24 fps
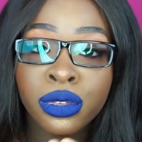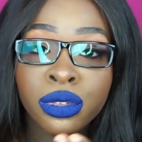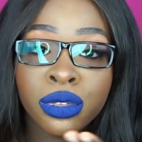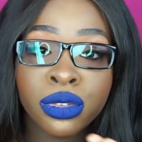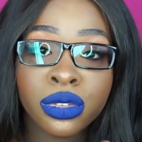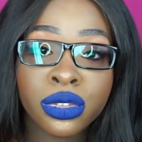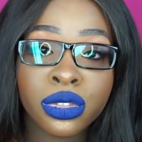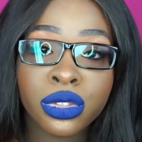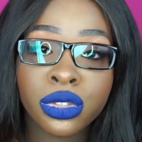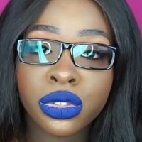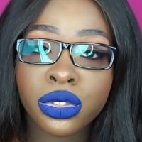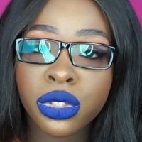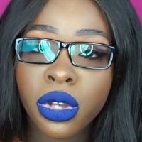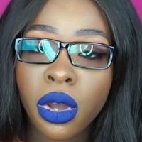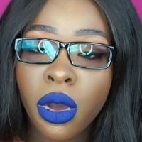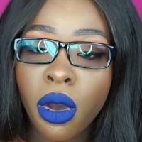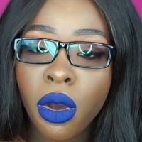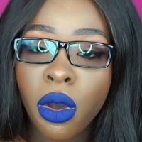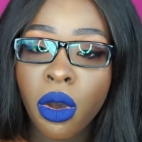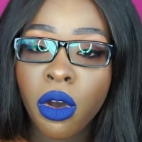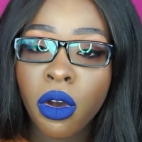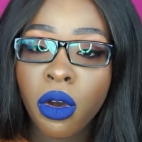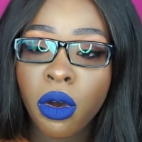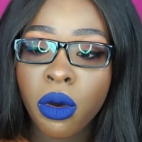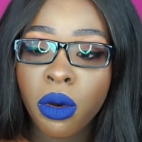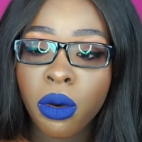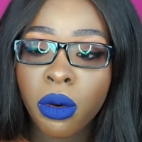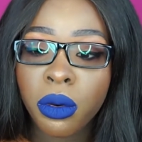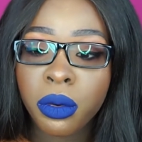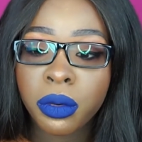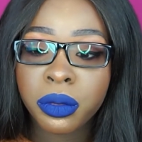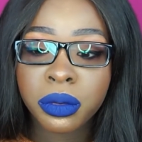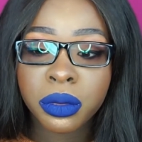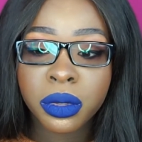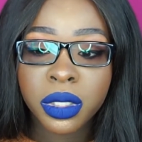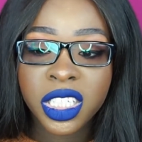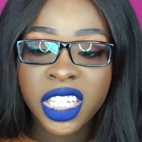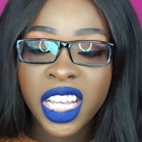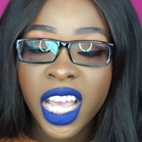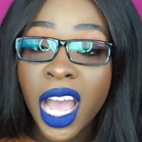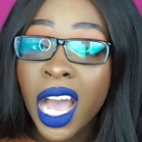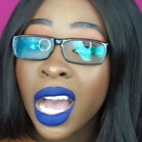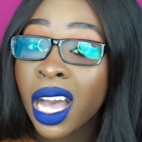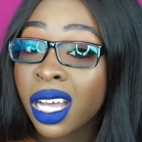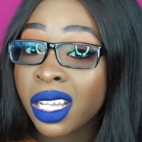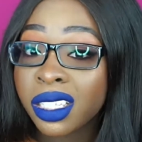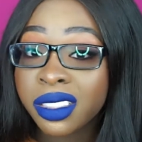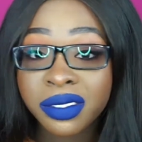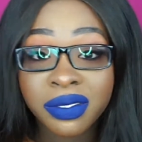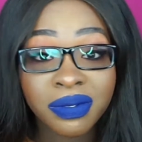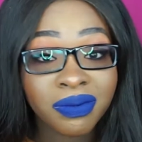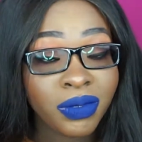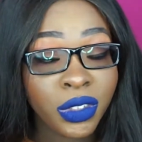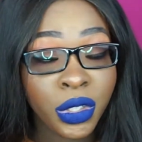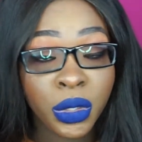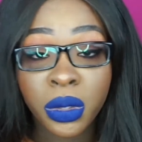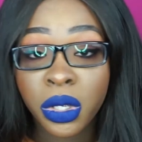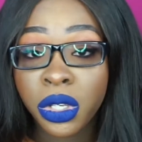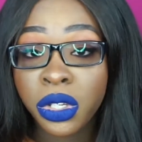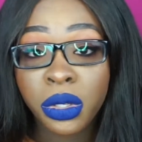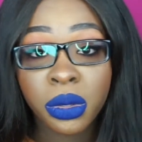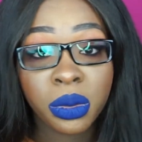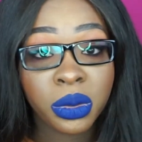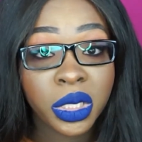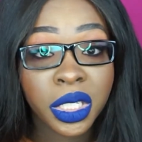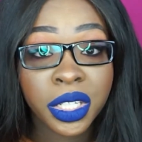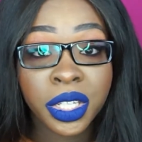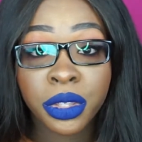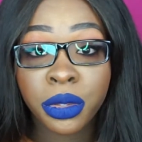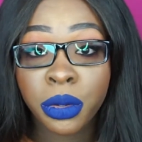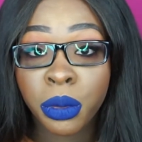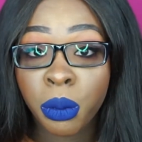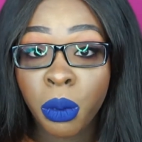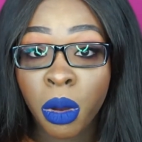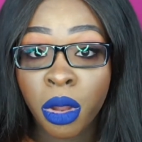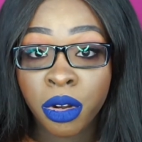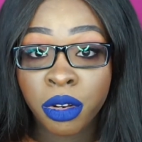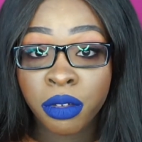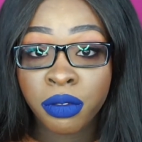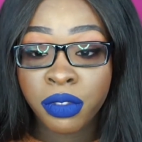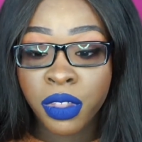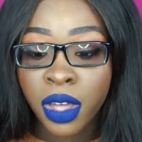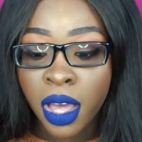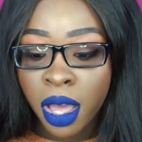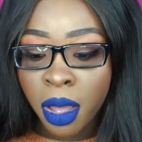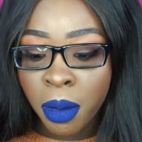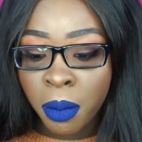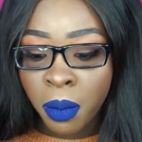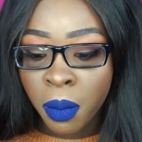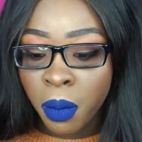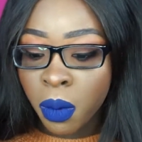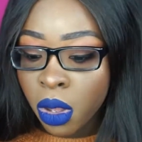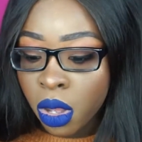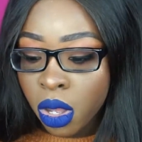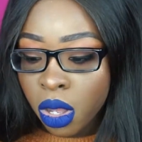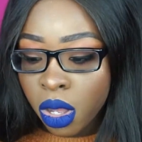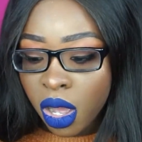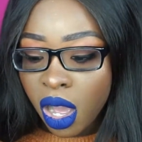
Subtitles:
So yeah, you can use either one of them.